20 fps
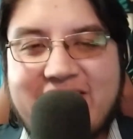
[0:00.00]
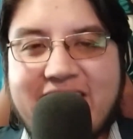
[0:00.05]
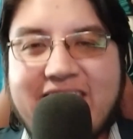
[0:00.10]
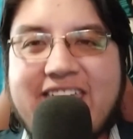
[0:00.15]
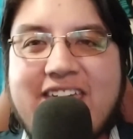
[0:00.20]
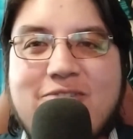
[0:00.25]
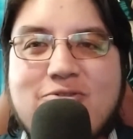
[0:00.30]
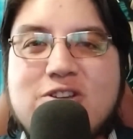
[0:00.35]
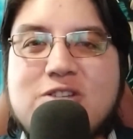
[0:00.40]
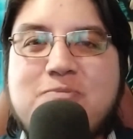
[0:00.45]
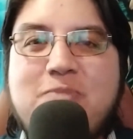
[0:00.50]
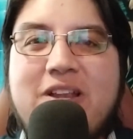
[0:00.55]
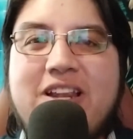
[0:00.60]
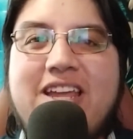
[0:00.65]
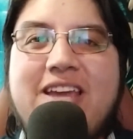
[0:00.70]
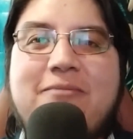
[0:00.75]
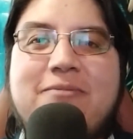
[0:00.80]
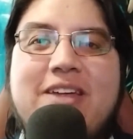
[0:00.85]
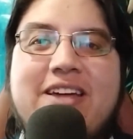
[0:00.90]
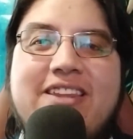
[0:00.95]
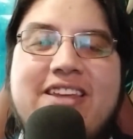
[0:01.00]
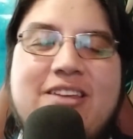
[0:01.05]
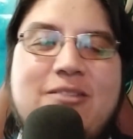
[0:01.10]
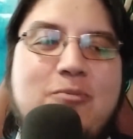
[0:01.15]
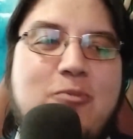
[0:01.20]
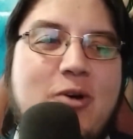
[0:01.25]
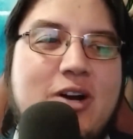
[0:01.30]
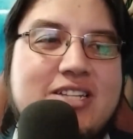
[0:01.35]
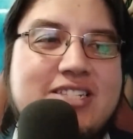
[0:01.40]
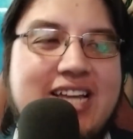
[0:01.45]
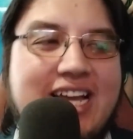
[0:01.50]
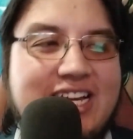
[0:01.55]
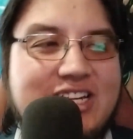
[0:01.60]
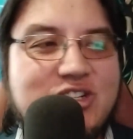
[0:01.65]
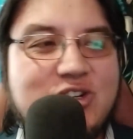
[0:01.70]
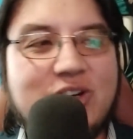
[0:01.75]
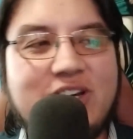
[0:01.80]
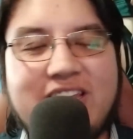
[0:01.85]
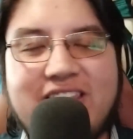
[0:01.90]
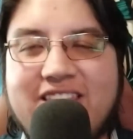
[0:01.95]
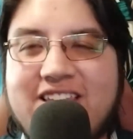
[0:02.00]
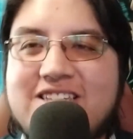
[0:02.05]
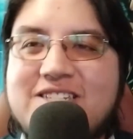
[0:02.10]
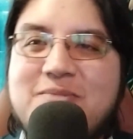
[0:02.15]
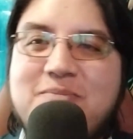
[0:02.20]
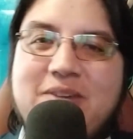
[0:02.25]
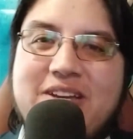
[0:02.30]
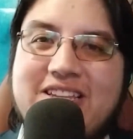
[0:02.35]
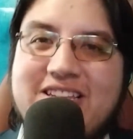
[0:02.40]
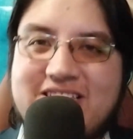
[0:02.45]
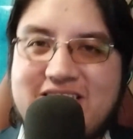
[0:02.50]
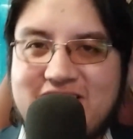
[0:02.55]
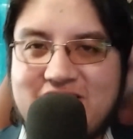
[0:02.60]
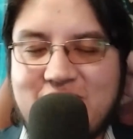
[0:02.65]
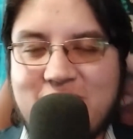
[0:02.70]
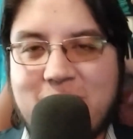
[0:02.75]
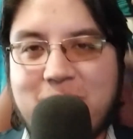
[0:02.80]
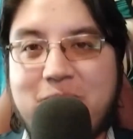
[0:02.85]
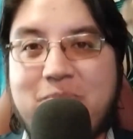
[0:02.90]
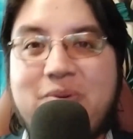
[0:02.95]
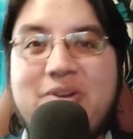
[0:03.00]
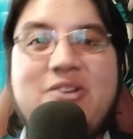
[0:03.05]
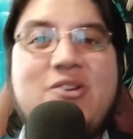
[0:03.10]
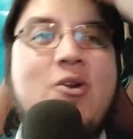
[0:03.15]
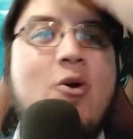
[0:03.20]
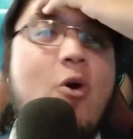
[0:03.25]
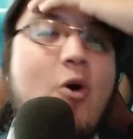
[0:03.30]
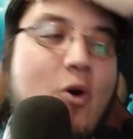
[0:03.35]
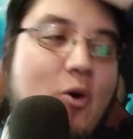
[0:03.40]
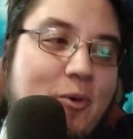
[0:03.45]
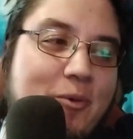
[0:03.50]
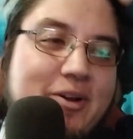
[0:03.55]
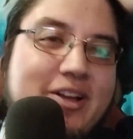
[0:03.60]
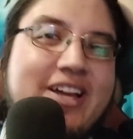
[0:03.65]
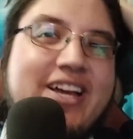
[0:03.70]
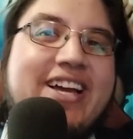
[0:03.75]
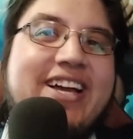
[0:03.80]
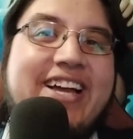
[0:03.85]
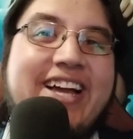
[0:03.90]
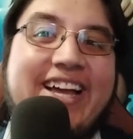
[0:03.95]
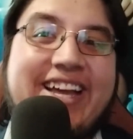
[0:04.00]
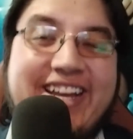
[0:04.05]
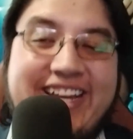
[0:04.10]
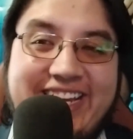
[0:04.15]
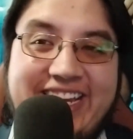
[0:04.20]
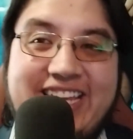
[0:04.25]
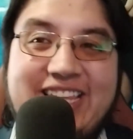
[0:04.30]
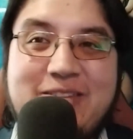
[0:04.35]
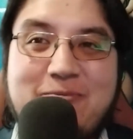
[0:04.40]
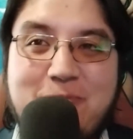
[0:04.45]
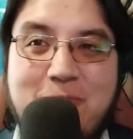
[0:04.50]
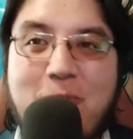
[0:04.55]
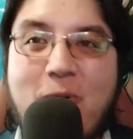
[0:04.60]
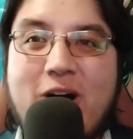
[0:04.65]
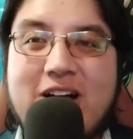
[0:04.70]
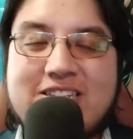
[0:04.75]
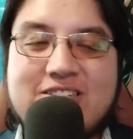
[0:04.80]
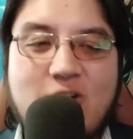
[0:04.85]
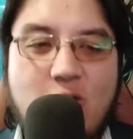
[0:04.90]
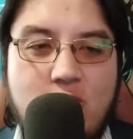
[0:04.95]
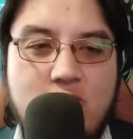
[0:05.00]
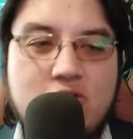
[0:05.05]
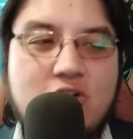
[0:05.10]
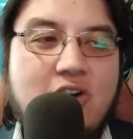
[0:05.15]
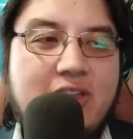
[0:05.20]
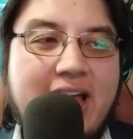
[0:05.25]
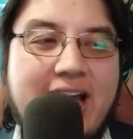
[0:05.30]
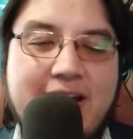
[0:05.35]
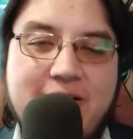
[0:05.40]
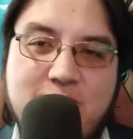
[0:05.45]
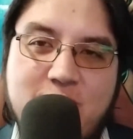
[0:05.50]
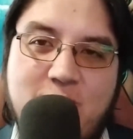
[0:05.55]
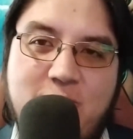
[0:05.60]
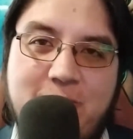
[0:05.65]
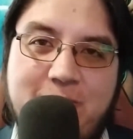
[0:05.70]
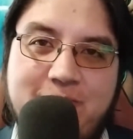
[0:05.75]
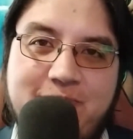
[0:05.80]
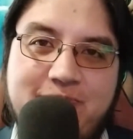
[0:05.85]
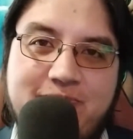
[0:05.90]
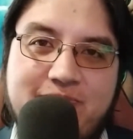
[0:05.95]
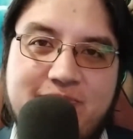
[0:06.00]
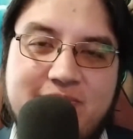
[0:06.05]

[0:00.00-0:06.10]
the heroes believe that it was actually this minister. But no, it was Uncle Iroh